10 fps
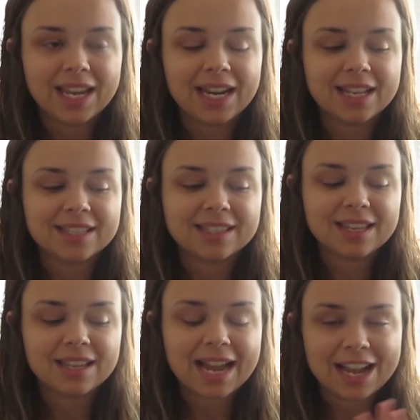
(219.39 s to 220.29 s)
It is
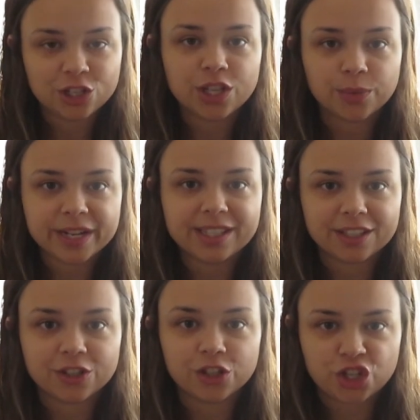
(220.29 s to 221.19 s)
actually three
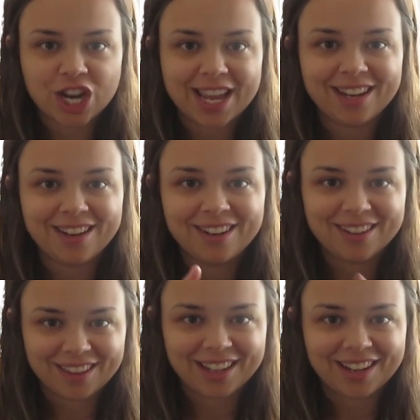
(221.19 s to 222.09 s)
sisters, Jade,
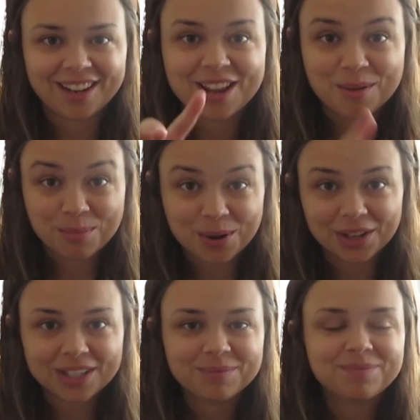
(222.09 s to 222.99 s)
Lynn, and
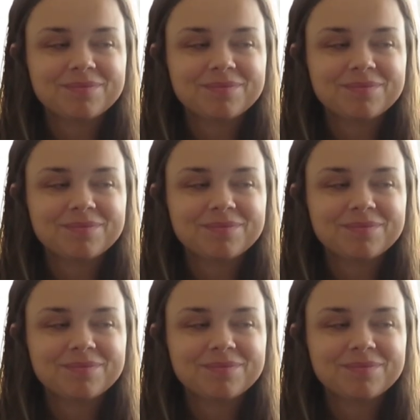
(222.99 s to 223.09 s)
Brooke.